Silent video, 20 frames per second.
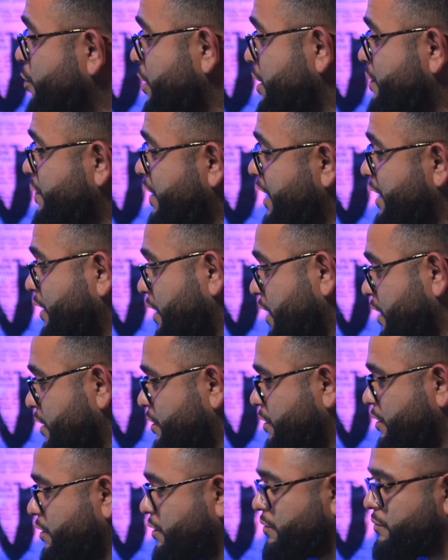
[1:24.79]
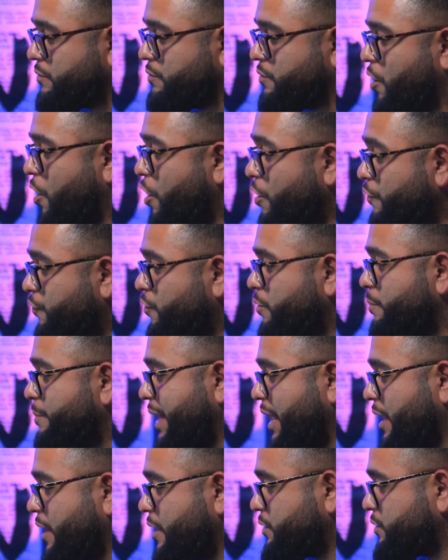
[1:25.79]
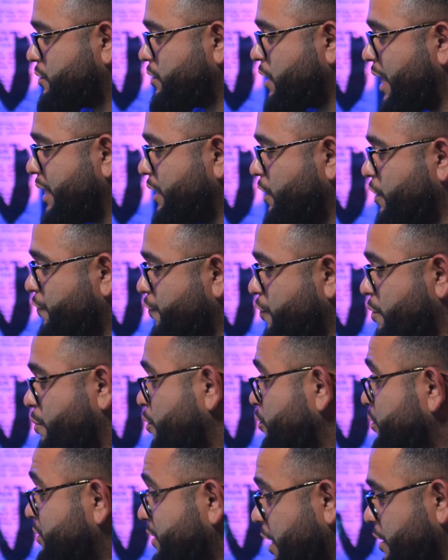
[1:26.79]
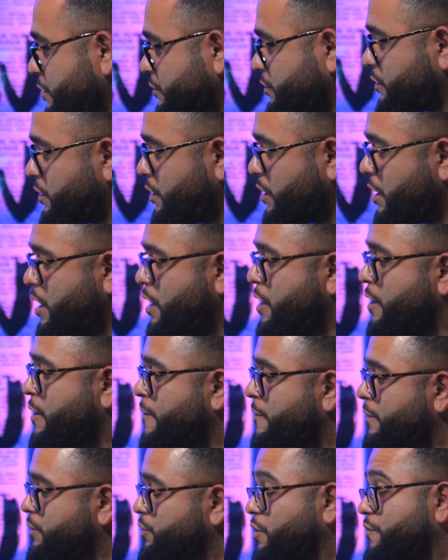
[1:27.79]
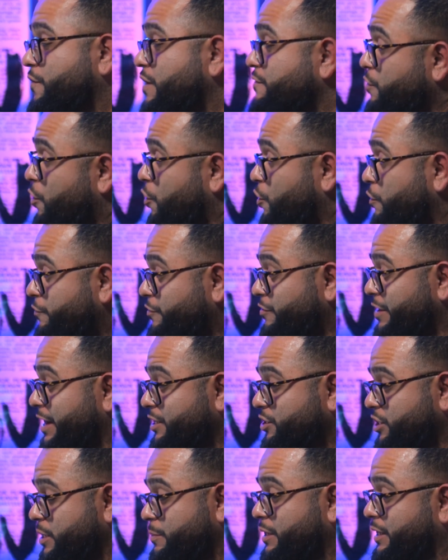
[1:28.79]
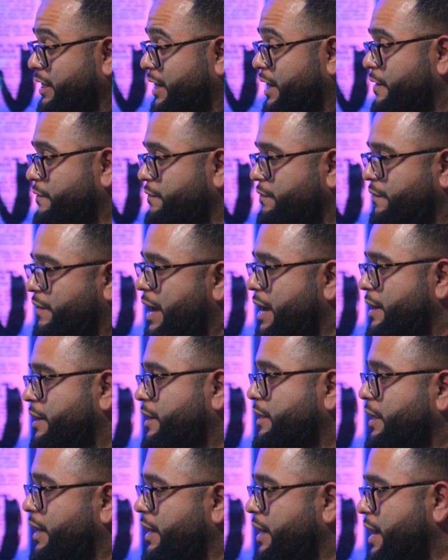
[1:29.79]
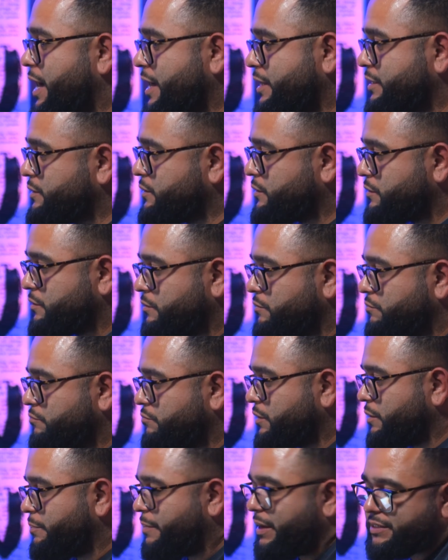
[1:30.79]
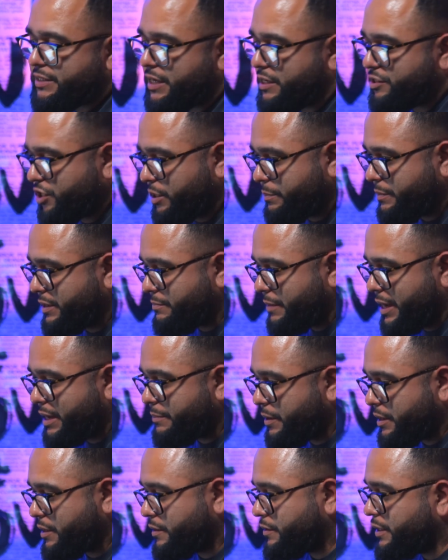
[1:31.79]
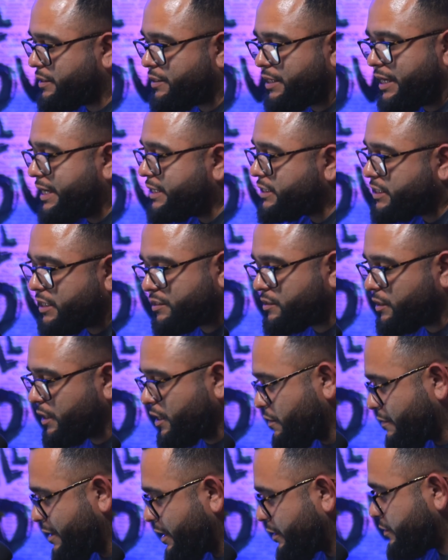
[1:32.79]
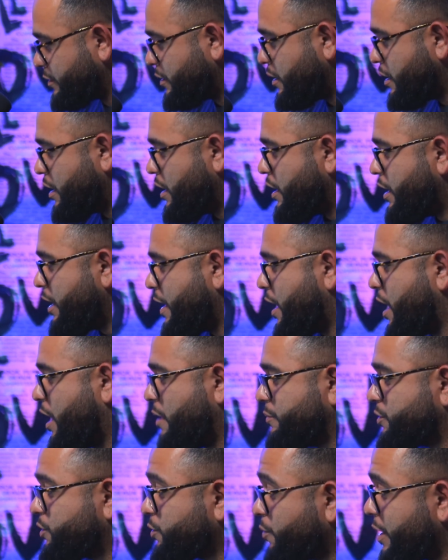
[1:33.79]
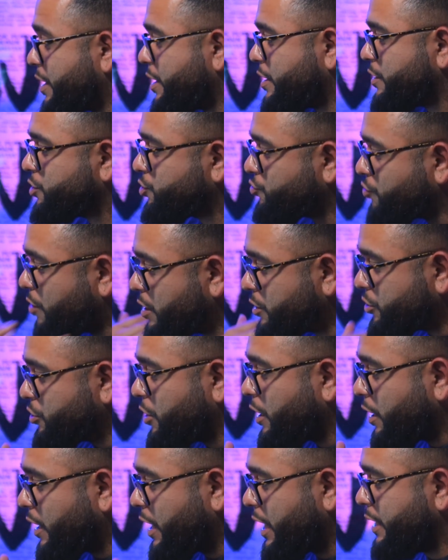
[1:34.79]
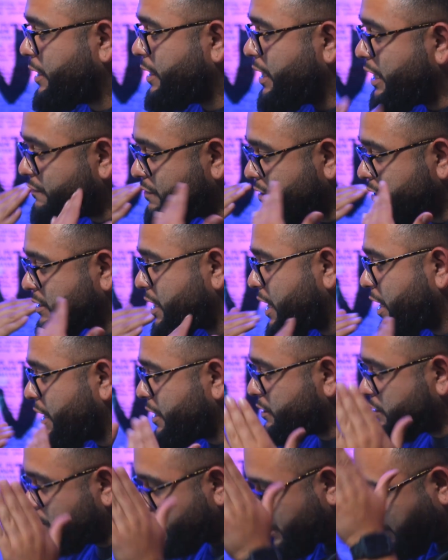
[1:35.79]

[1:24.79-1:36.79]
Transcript: width and length. Oval, balanced, ideal for most styles. So if you have an oval head shape client, that client has the best head shape in my opinion. It's the easiest to get around. Square, strong jawline, even sides,